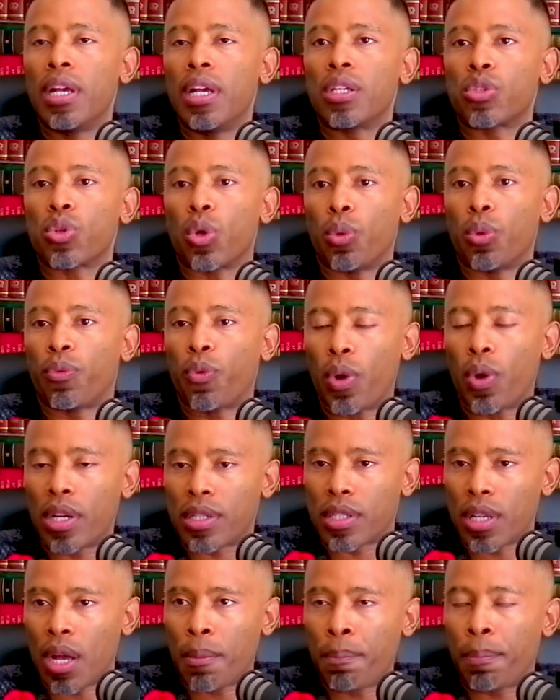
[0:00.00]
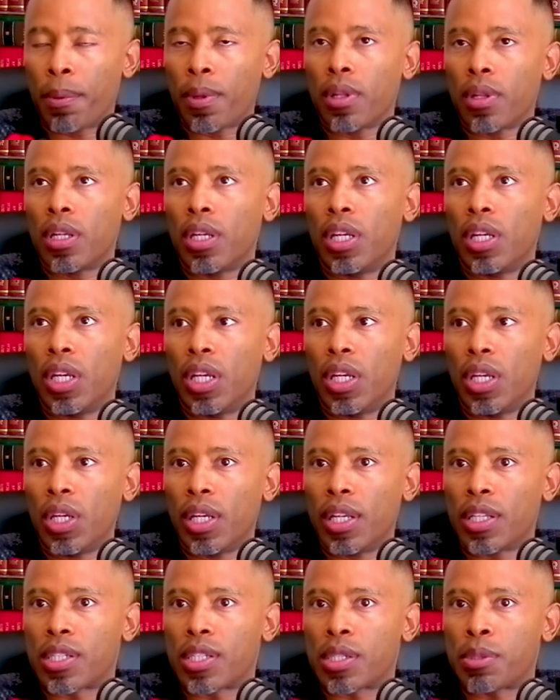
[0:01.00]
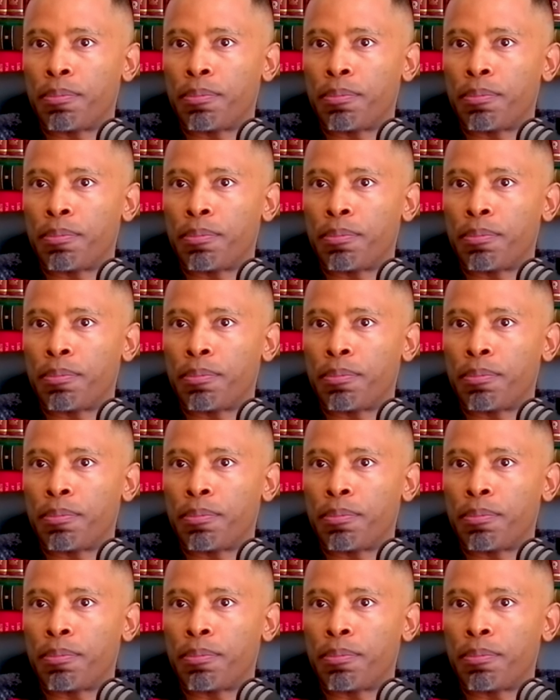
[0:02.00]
So, for example, it's